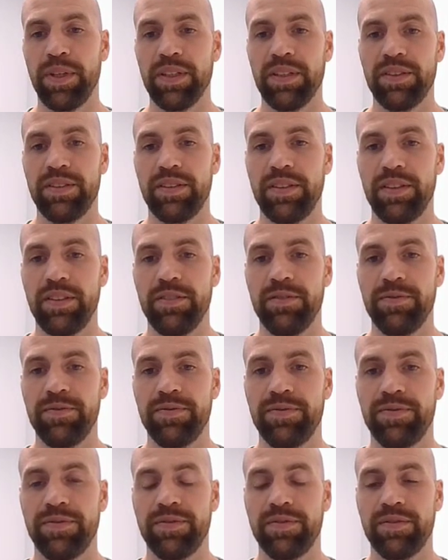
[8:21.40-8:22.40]
PLC.
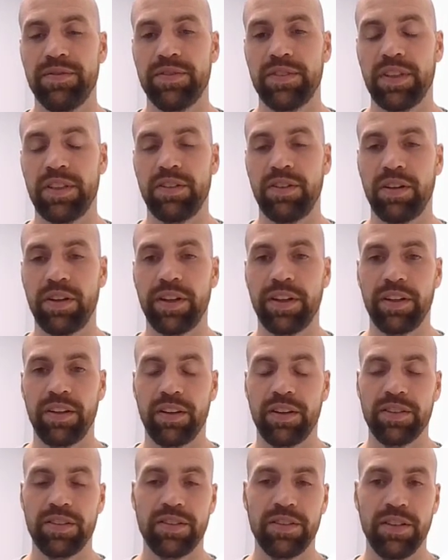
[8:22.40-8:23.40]
Now, talking
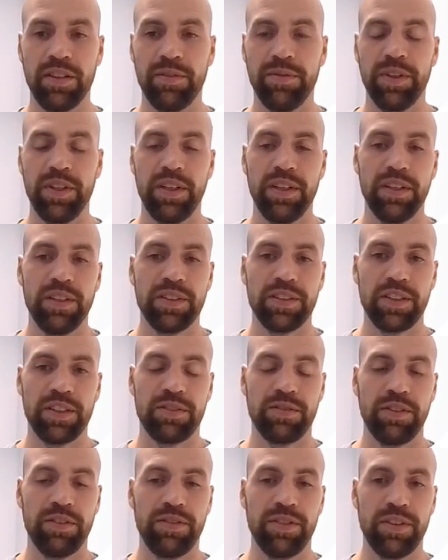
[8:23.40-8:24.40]
in this term
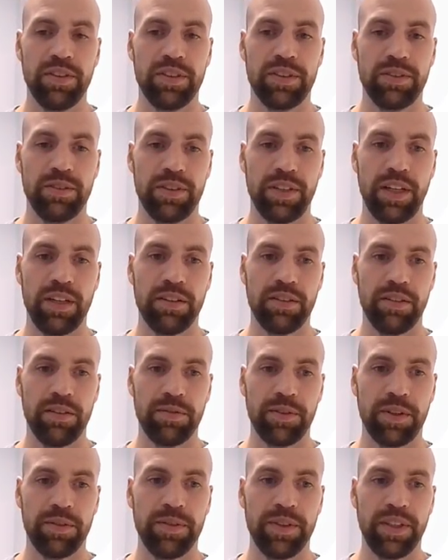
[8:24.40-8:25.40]
just refers to
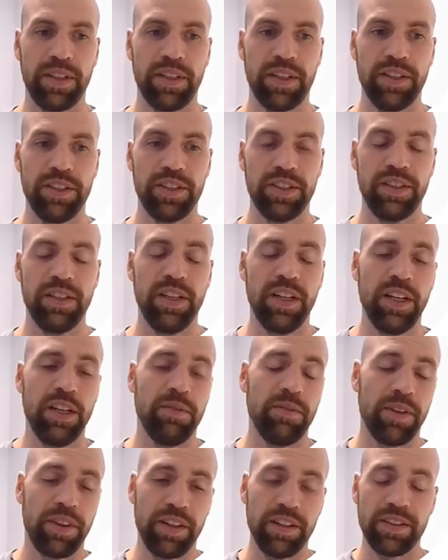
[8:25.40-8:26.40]
telegram communication.
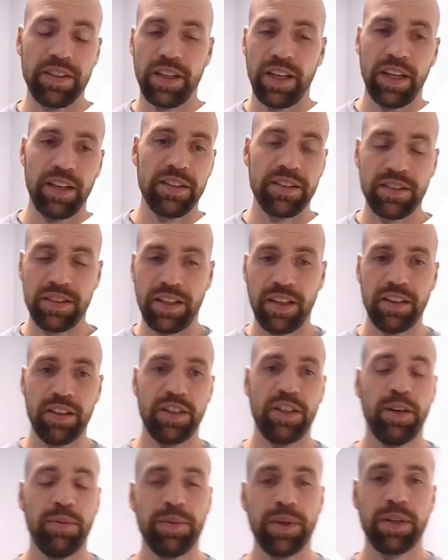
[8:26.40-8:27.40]
But this, again, is another
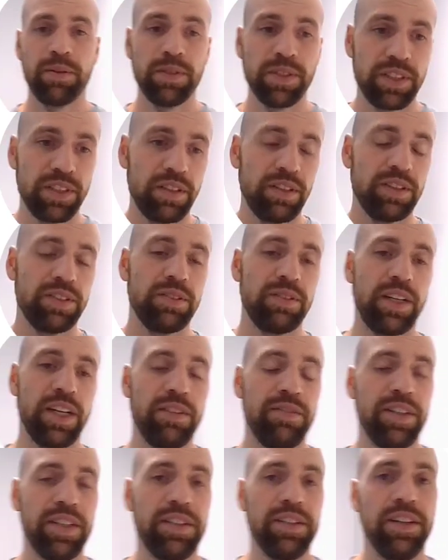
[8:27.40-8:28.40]
topic which I also
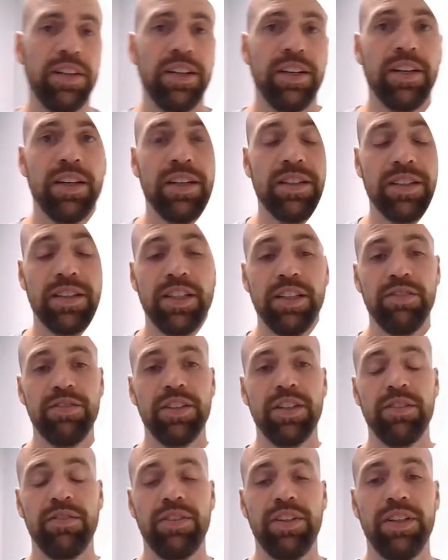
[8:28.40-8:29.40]
covered in a
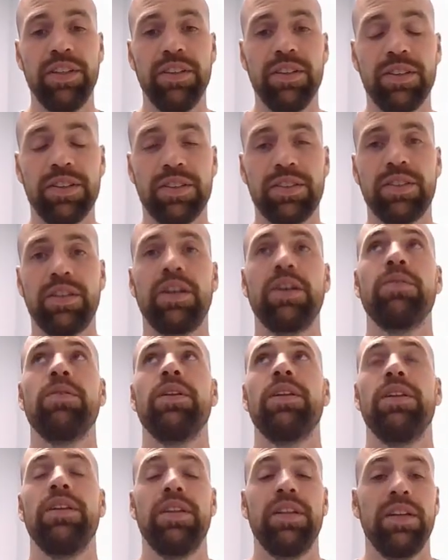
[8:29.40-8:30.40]
different video, so I
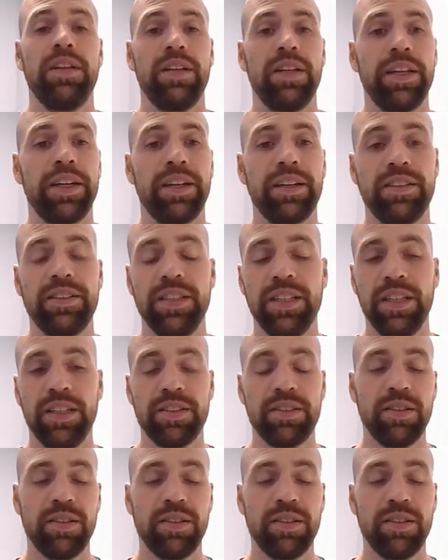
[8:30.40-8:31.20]
will link it here.